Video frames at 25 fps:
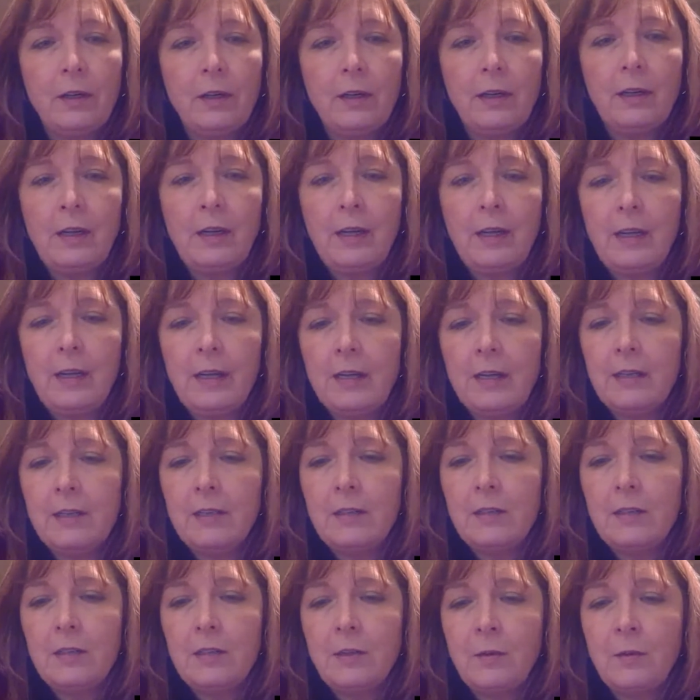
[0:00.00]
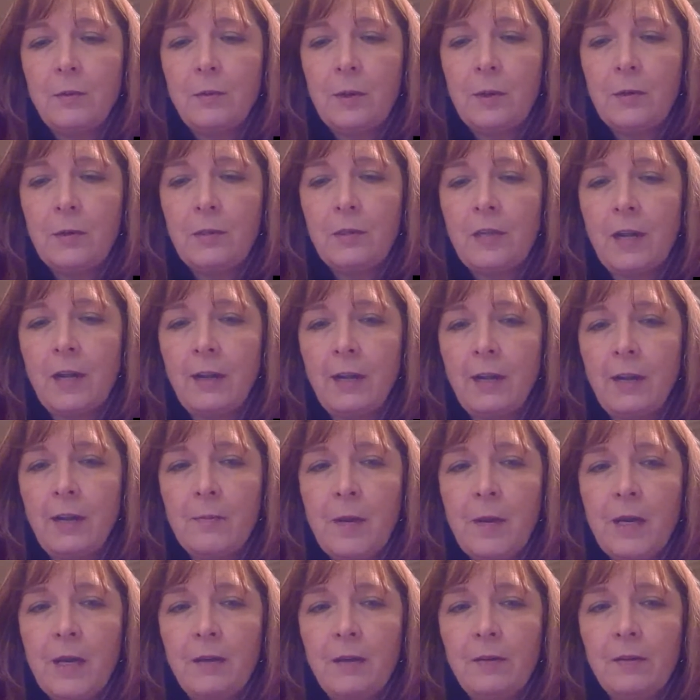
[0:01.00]
And so we were talking
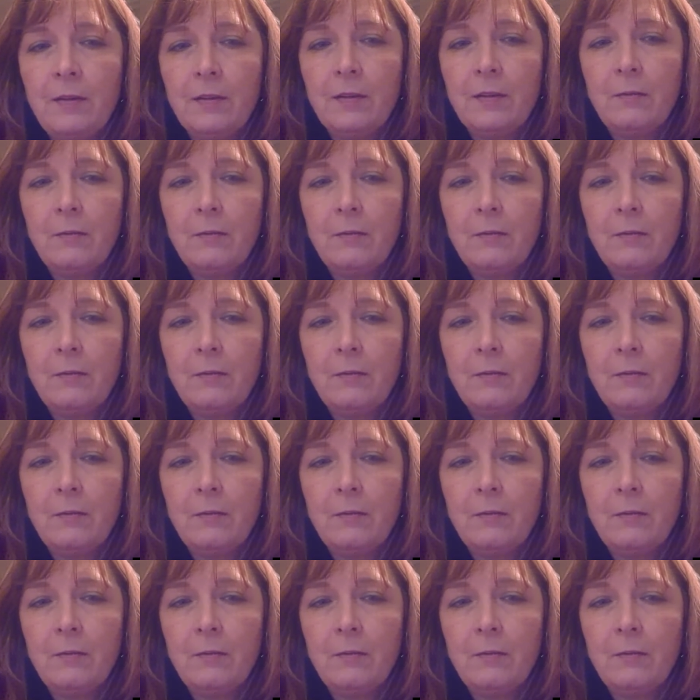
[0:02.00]
about